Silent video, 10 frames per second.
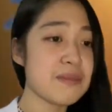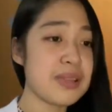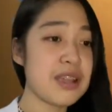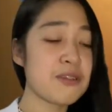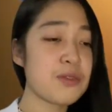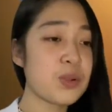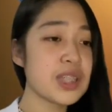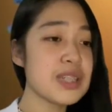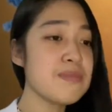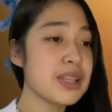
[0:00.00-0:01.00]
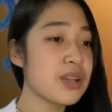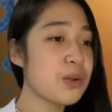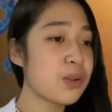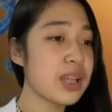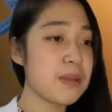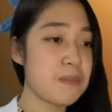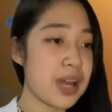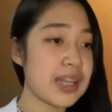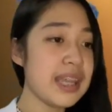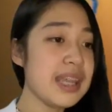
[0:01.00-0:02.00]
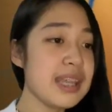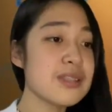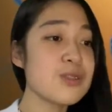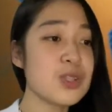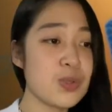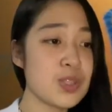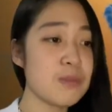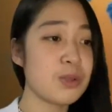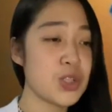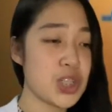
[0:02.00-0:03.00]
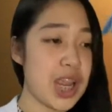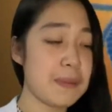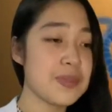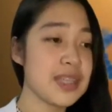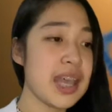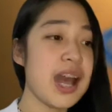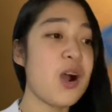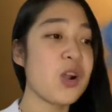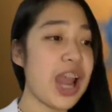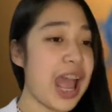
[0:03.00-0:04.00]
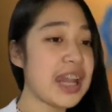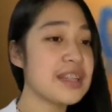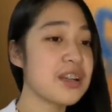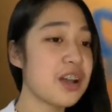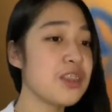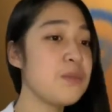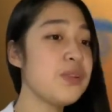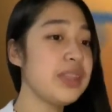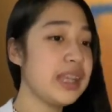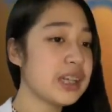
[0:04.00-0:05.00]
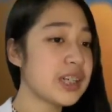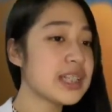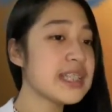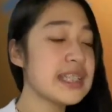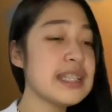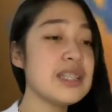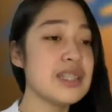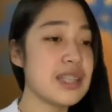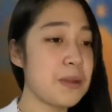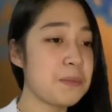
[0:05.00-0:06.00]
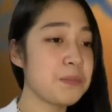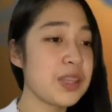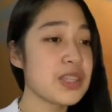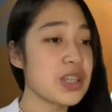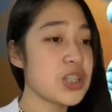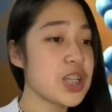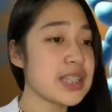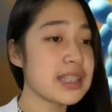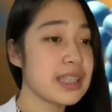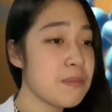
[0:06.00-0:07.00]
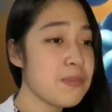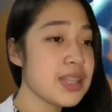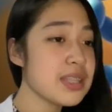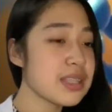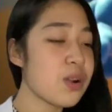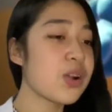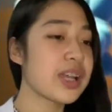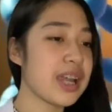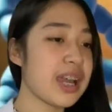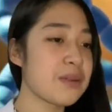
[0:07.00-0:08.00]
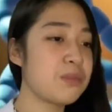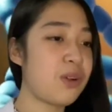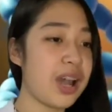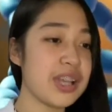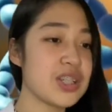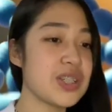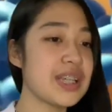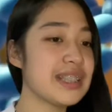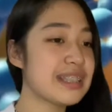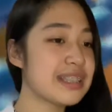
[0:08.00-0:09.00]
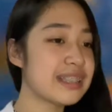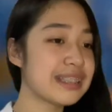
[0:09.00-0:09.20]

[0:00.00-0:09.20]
being folded by the Golgi body into usable shapes, or adding other materials into them, such as lipids or carbohydrates.